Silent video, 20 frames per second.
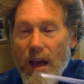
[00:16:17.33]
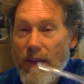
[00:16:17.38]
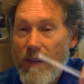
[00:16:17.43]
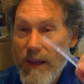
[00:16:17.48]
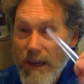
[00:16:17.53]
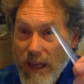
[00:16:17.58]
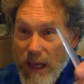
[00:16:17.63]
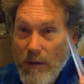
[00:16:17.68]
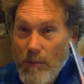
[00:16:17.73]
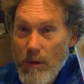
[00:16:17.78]

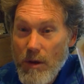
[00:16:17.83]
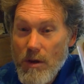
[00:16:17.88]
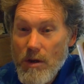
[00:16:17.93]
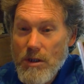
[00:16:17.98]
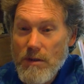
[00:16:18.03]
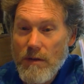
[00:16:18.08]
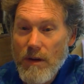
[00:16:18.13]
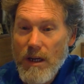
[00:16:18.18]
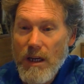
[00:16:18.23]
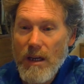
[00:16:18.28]
They can be
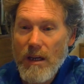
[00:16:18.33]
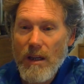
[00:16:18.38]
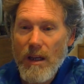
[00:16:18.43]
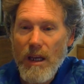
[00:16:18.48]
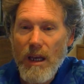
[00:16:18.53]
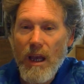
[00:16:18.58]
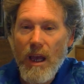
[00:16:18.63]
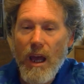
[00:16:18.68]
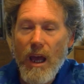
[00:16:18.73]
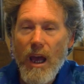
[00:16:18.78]
used for
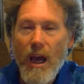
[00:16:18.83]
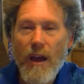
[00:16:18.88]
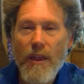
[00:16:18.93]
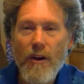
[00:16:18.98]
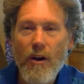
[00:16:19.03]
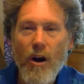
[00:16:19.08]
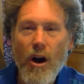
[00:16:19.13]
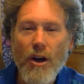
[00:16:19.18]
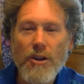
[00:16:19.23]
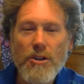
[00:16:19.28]
healing, and
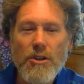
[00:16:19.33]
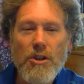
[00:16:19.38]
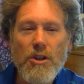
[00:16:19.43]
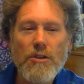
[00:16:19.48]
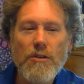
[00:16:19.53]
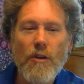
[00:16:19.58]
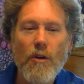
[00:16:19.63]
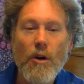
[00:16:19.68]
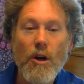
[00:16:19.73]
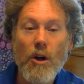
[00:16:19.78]
they're also
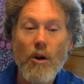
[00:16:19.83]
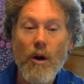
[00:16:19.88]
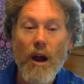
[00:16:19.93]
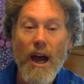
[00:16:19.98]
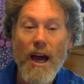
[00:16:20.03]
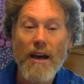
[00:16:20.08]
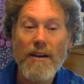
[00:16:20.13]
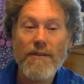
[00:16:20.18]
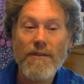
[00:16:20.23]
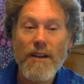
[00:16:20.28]
useful when
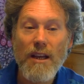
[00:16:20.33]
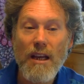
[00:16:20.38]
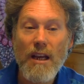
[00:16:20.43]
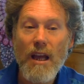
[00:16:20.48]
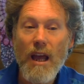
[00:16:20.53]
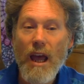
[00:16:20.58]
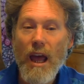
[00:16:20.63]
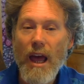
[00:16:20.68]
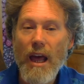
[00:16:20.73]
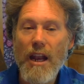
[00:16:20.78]
crafting
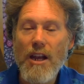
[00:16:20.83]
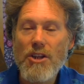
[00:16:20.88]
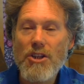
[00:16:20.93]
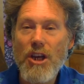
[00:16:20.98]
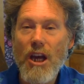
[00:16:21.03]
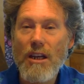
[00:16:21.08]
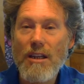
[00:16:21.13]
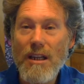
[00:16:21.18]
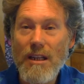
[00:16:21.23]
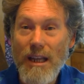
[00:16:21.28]
and
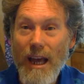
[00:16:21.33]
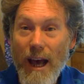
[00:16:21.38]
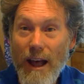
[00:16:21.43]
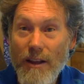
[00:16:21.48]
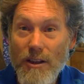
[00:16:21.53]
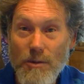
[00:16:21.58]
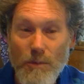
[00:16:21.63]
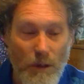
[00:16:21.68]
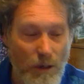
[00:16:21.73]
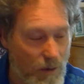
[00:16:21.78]
enchanting
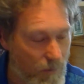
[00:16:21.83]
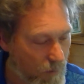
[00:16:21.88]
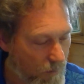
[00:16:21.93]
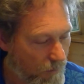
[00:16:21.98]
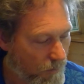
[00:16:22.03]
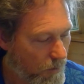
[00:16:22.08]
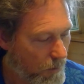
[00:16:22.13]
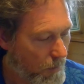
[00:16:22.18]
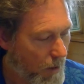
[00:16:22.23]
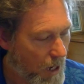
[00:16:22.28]
talisman
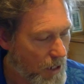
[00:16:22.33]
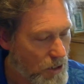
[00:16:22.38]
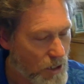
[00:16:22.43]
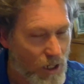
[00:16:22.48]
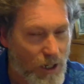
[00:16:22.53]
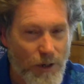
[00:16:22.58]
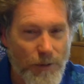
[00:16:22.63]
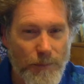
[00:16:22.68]
for magic.